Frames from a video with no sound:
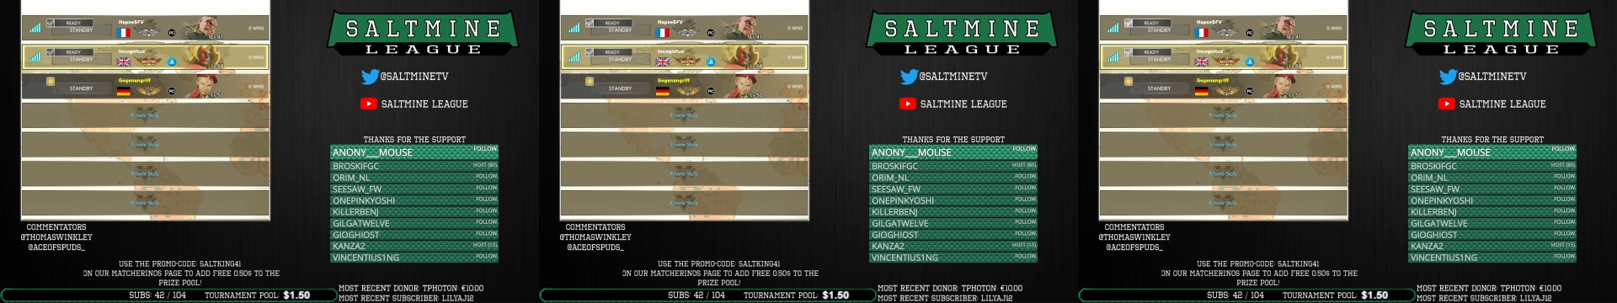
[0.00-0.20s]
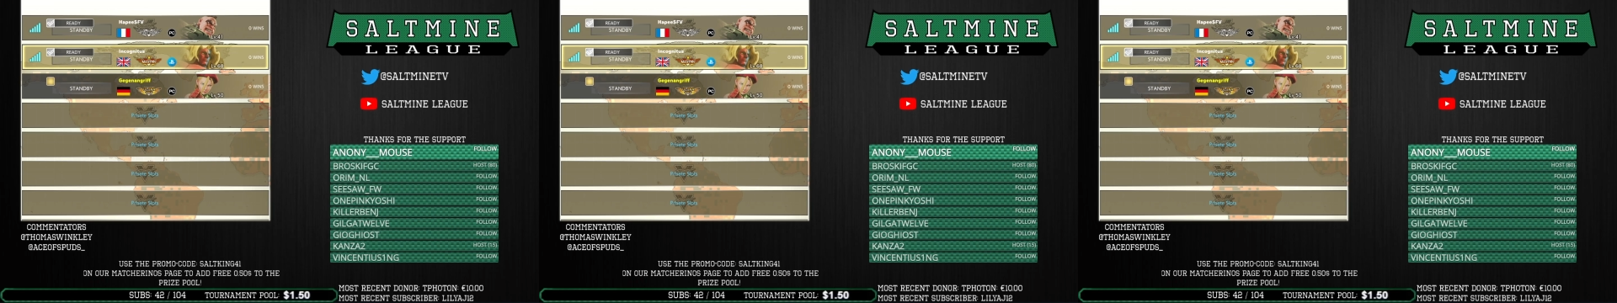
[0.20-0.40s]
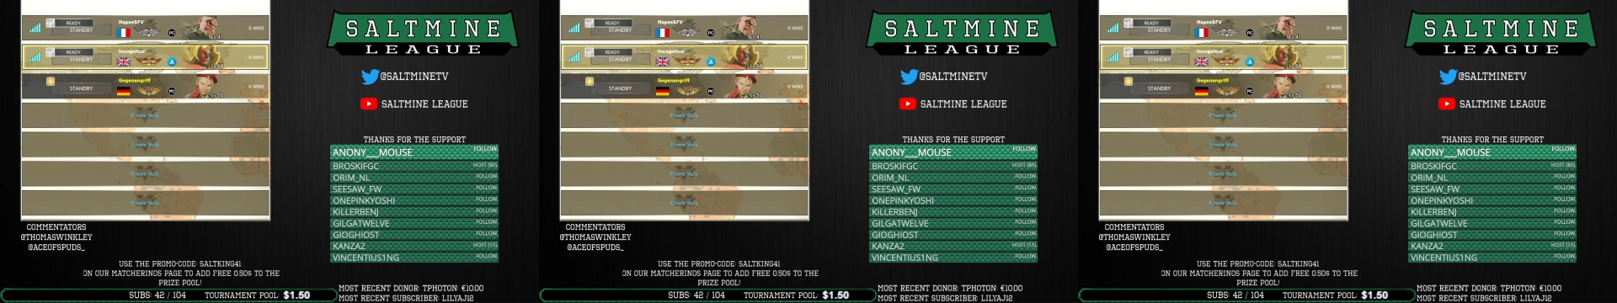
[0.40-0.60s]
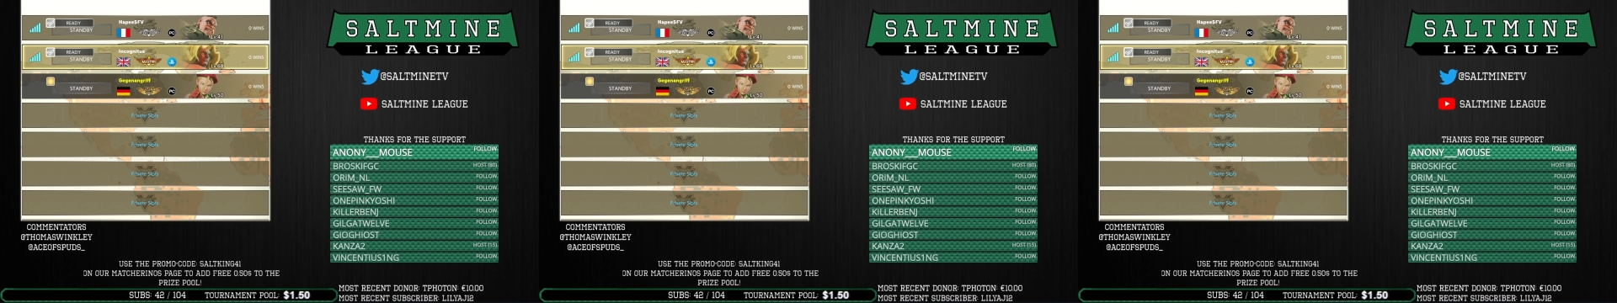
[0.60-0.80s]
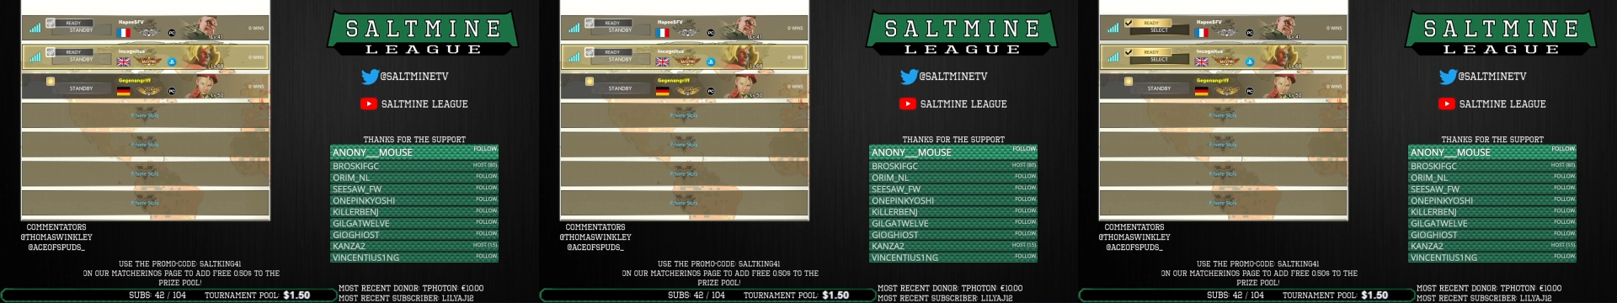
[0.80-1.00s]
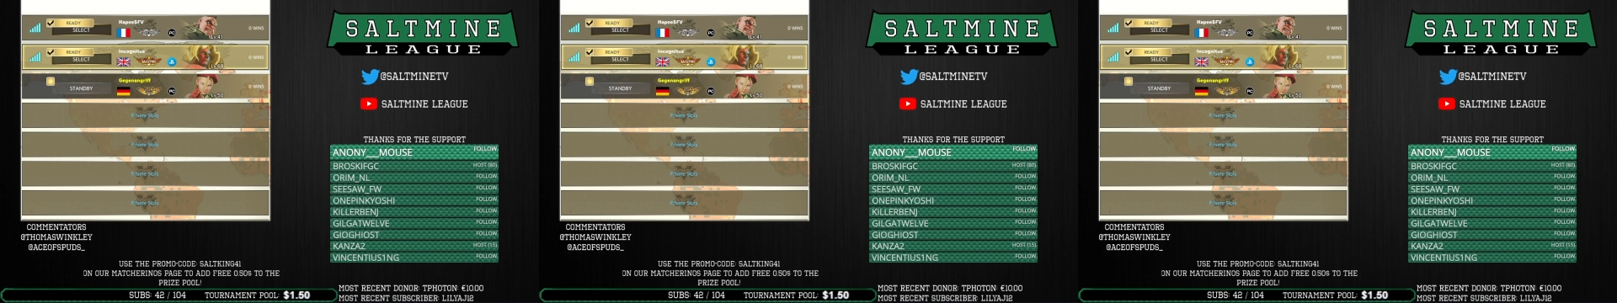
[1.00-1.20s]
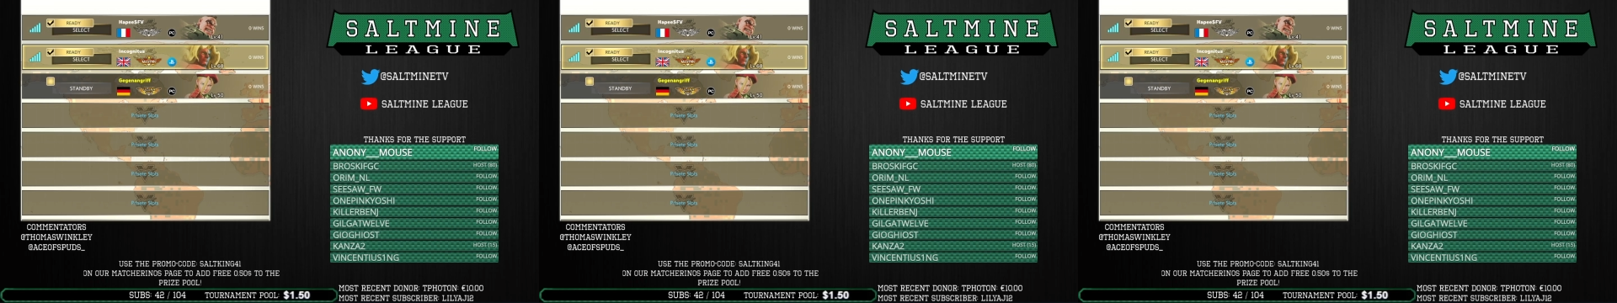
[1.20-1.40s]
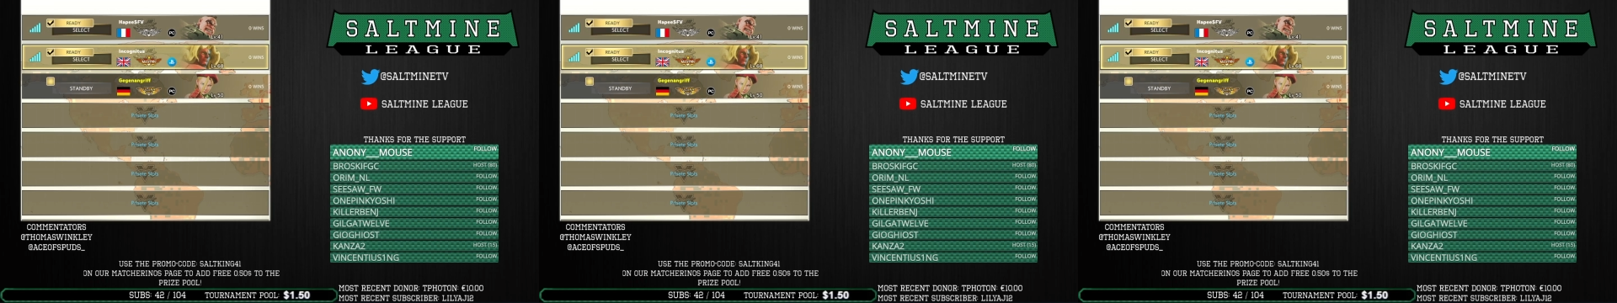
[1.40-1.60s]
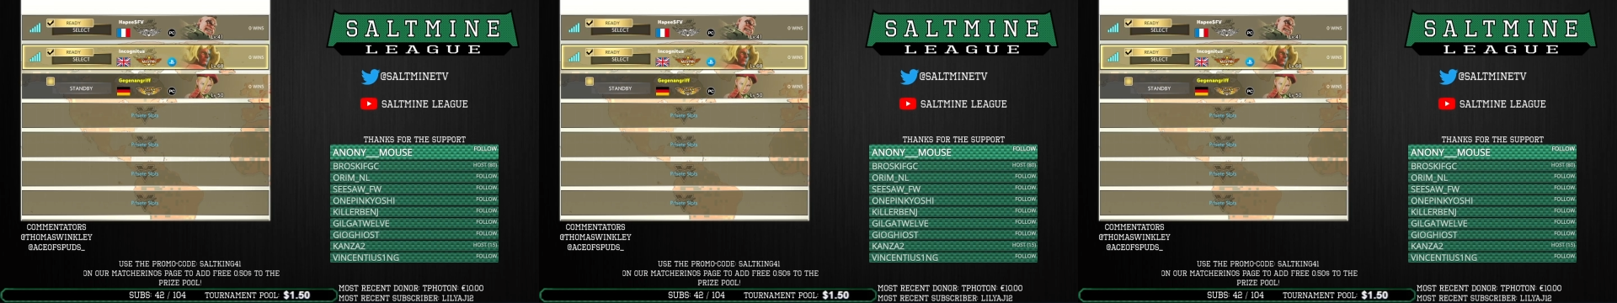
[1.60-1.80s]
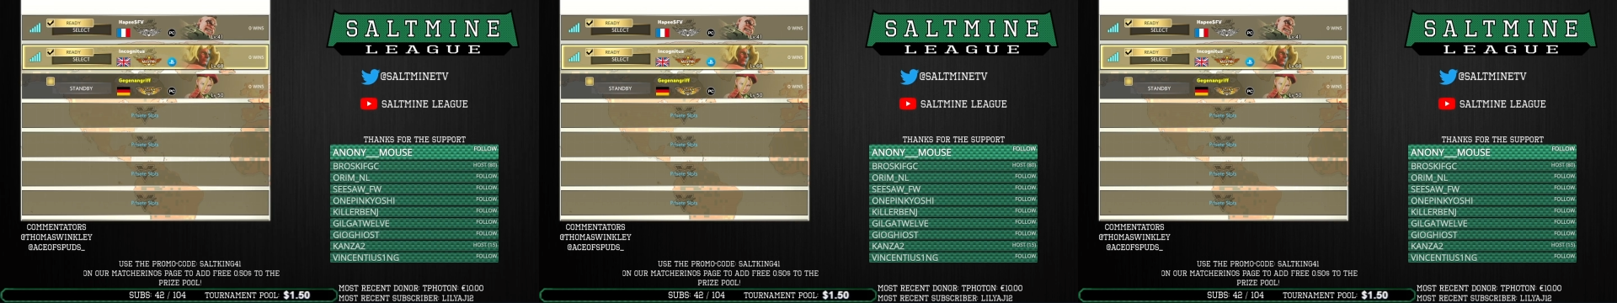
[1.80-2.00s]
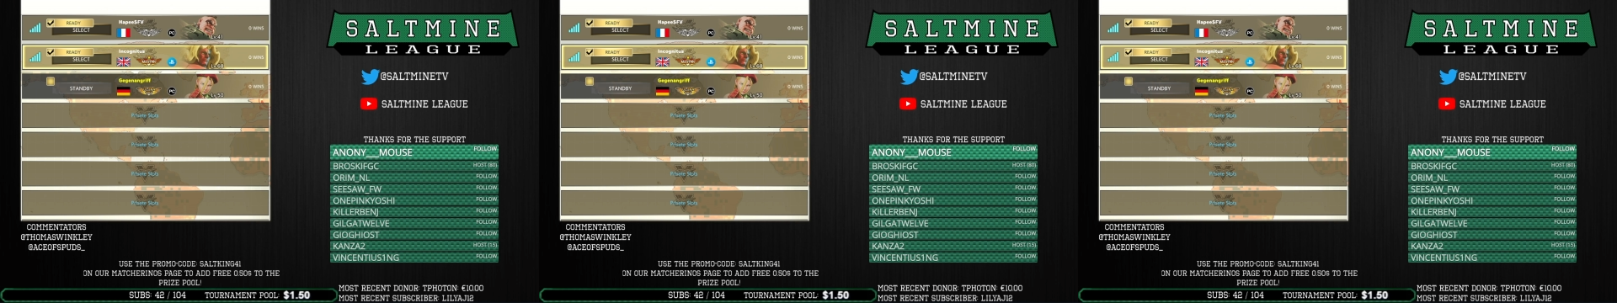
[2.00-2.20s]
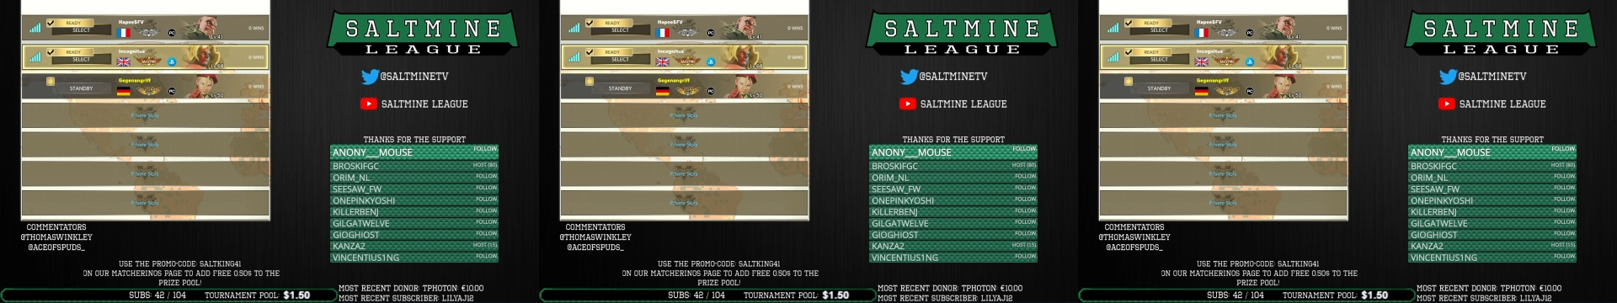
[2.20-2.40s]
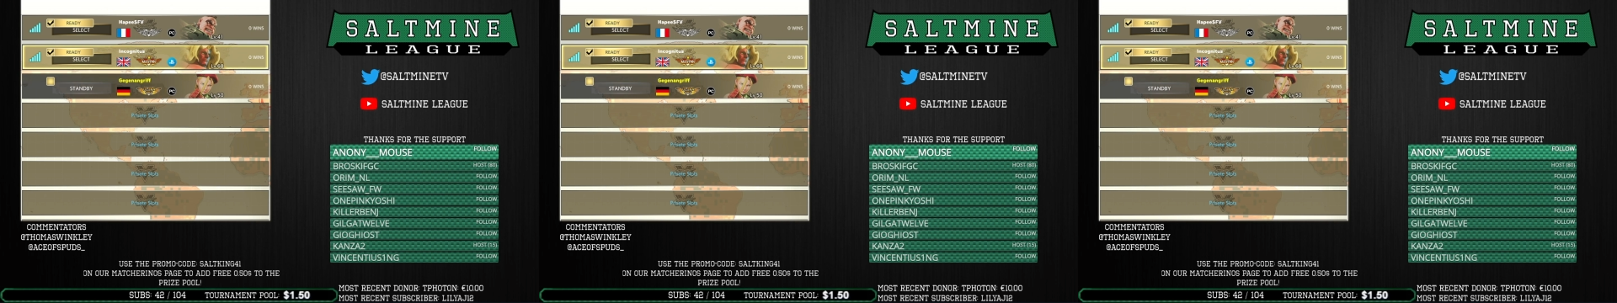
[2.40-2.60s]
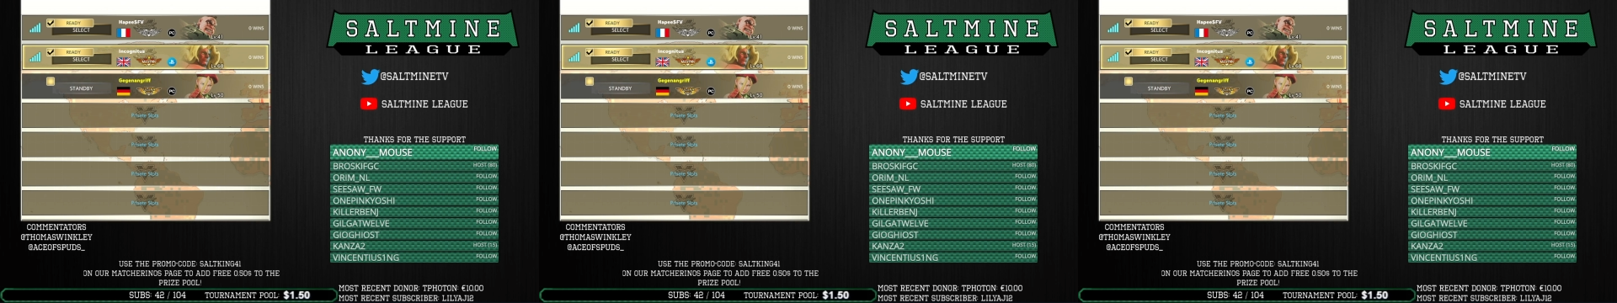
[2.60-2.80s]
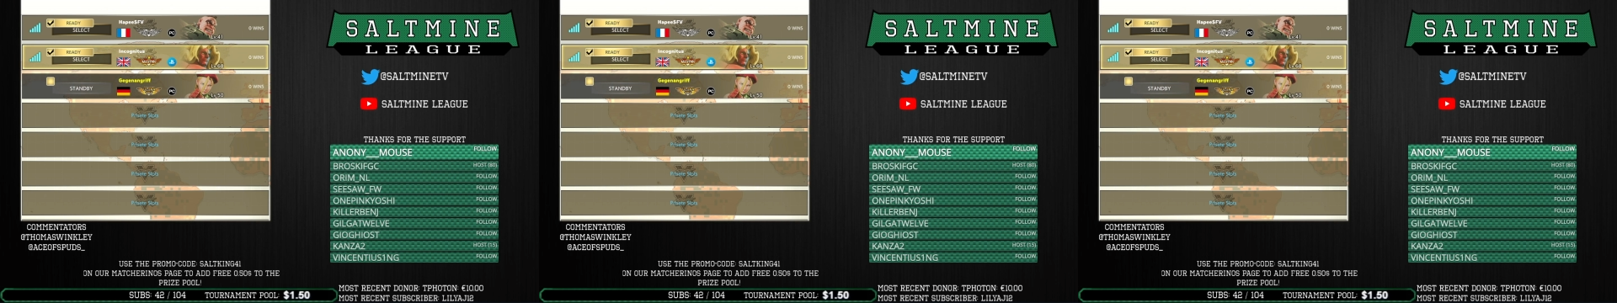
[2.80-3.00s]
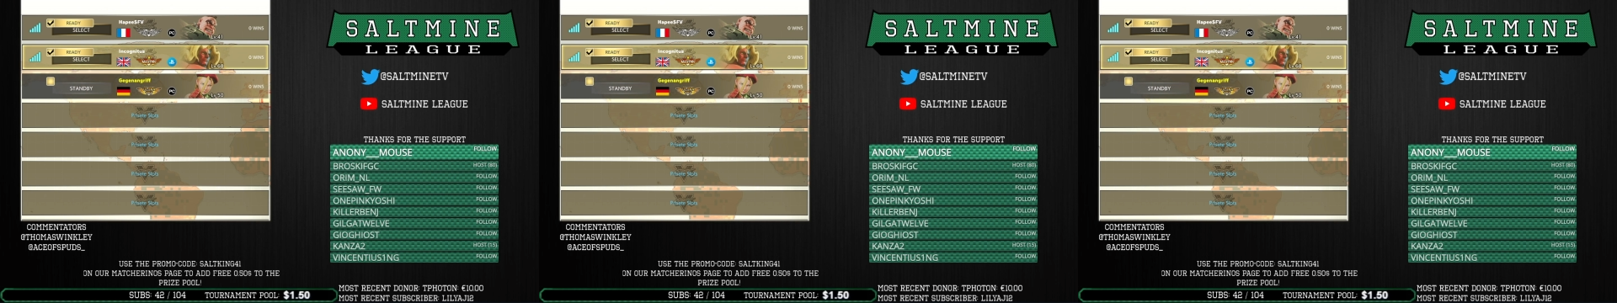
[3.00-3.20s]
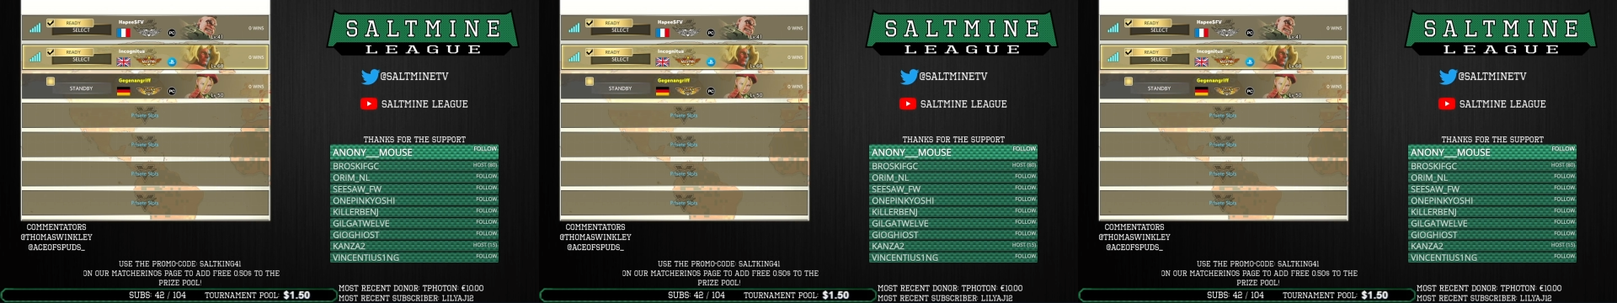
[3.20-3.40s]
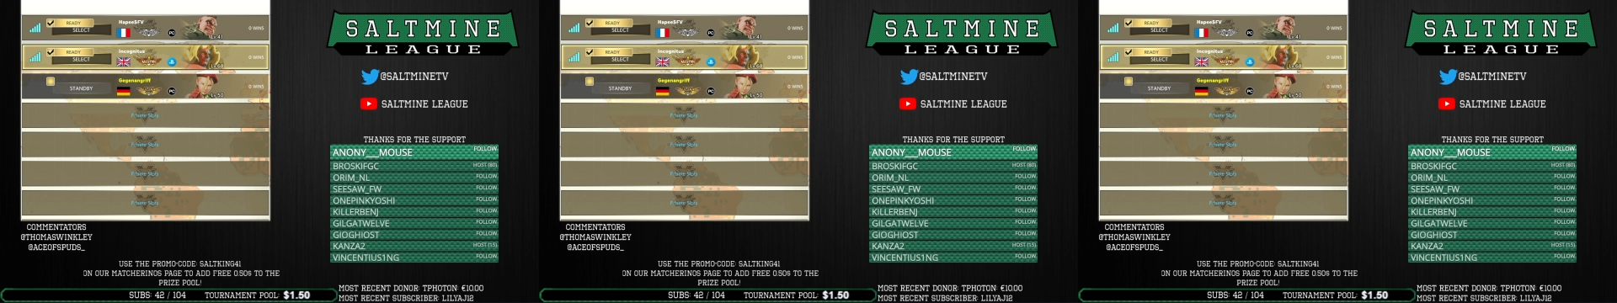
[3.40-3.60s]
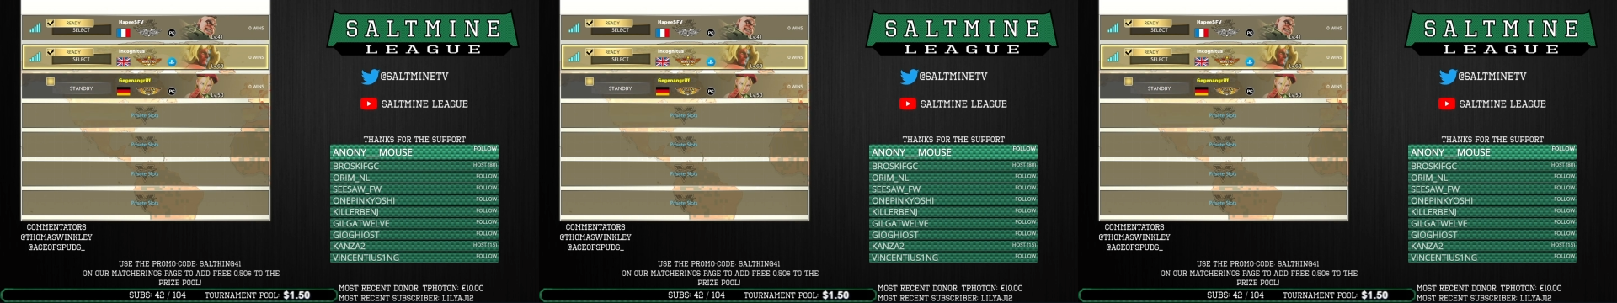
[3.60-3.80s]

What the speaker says: Nobody's mouth can be seen.